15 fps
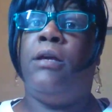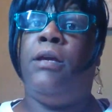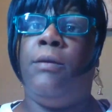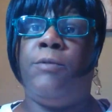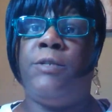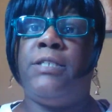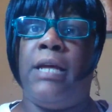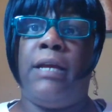he
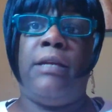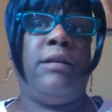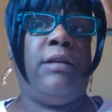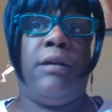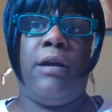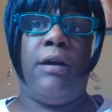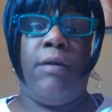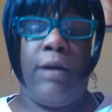was dating the
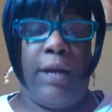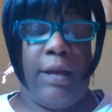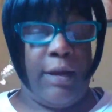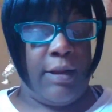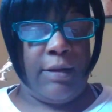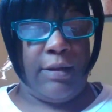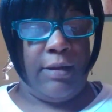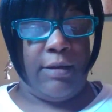girl
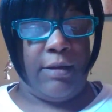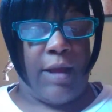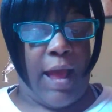Haley,